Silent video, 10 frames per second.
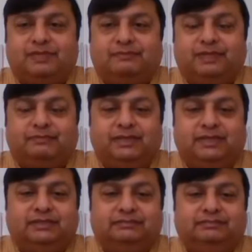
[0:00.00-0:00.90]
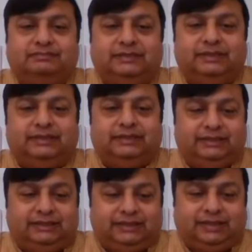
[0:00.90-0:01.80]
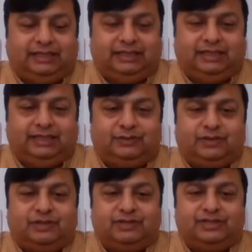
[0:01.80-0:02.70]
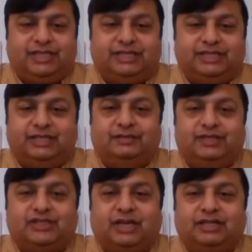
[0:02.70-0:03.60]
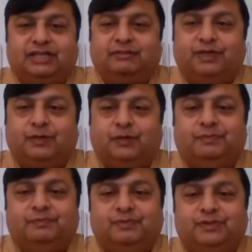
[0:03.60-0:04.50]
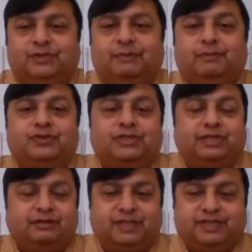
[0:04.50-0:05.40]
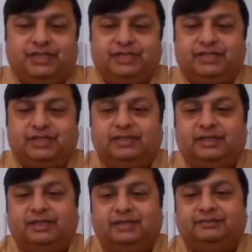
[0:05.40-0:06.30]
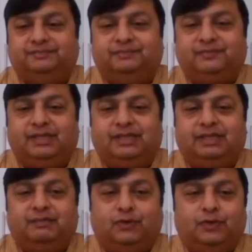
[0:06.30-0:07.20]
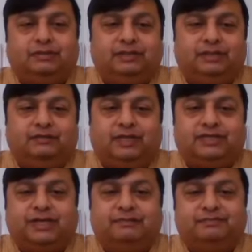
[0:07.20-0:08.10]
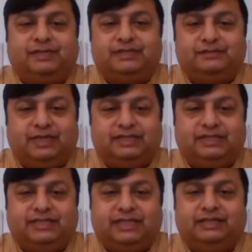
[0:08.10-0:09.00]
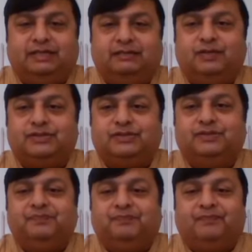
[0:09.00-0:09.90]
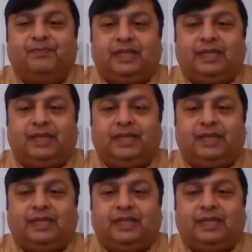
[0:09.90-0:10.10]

of September 2016 we started our group. So I posted a message in both in WhatsApp as well as in Telegram also.